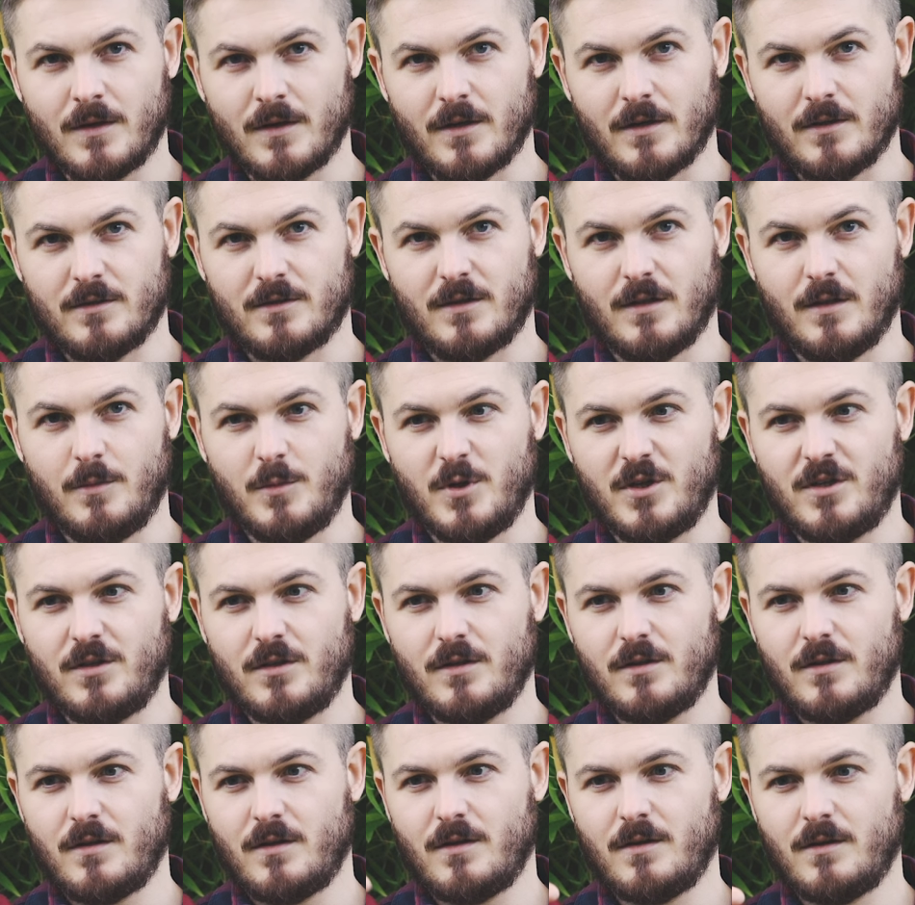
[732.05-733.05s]
is
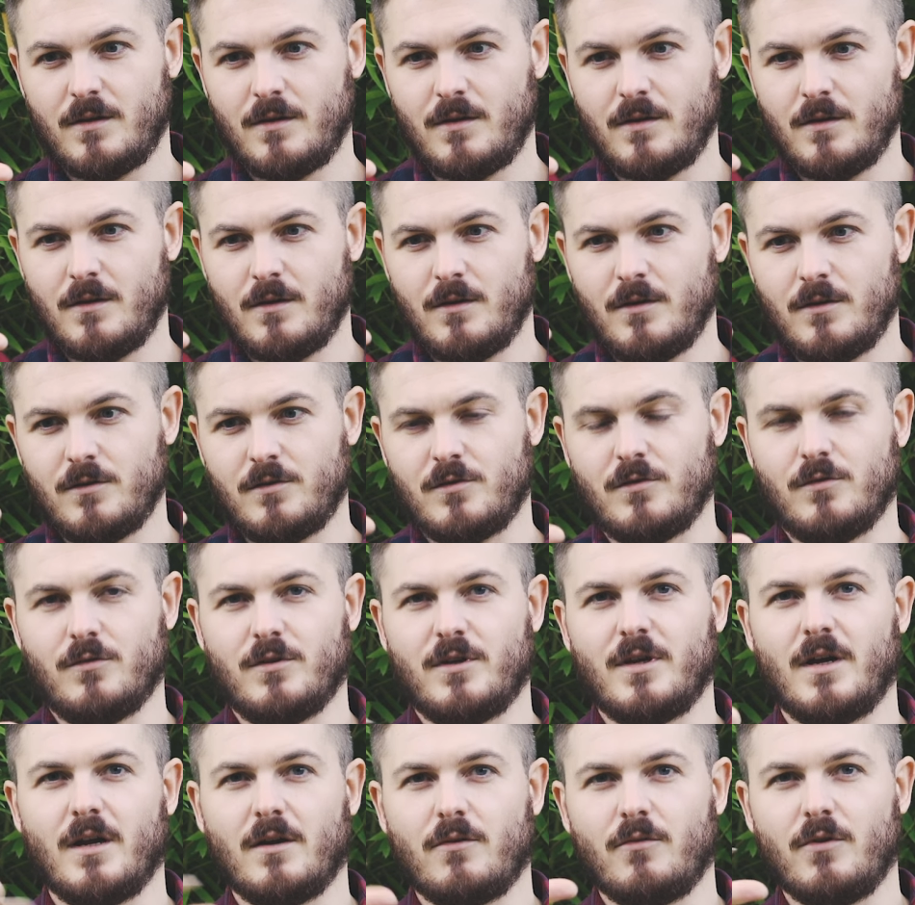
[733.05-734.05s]
limited, so you
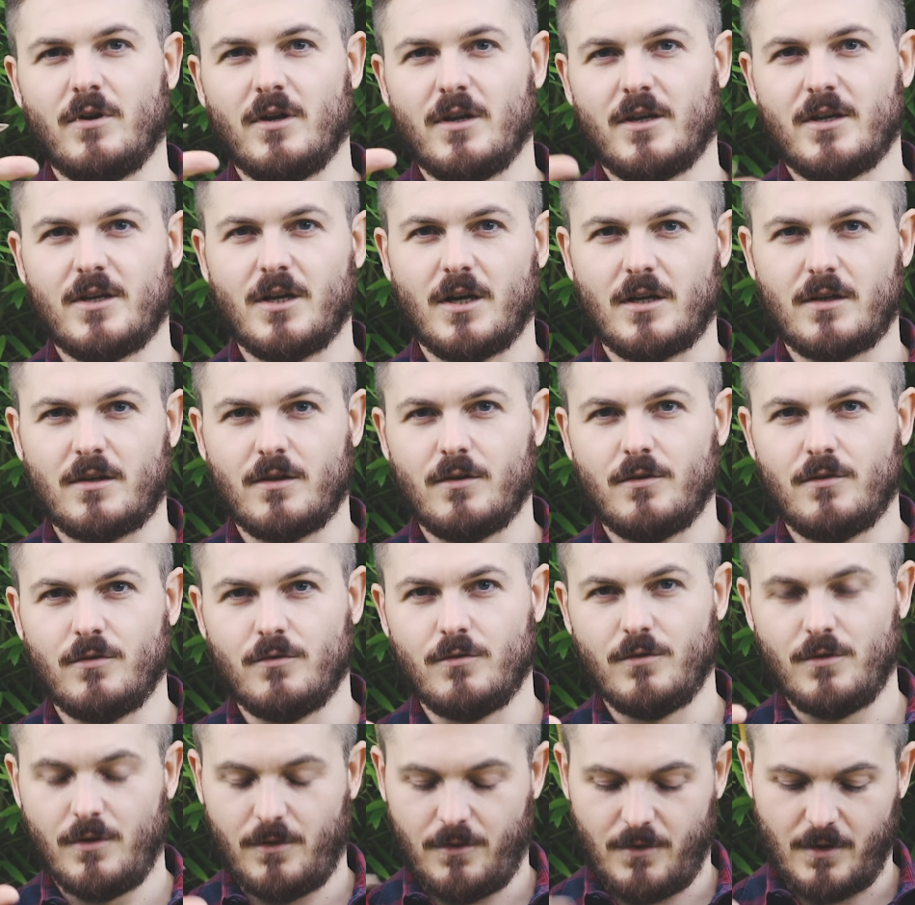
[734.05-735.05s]
can't really cut into
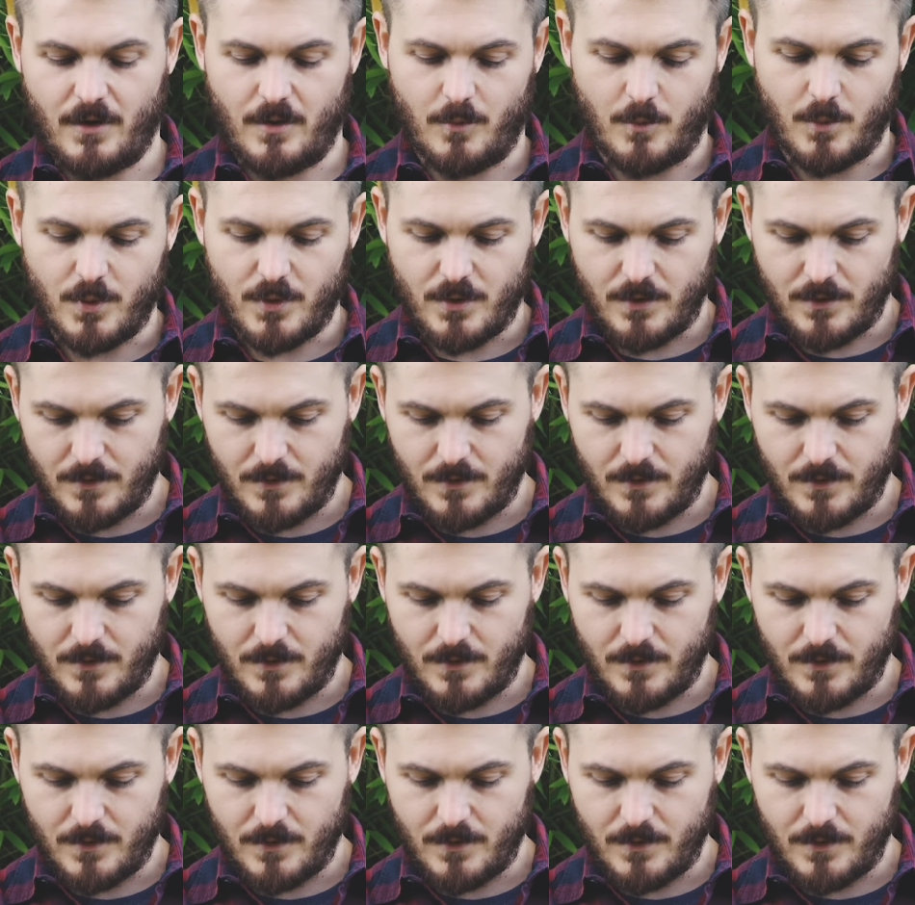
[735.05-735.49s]
your thumb,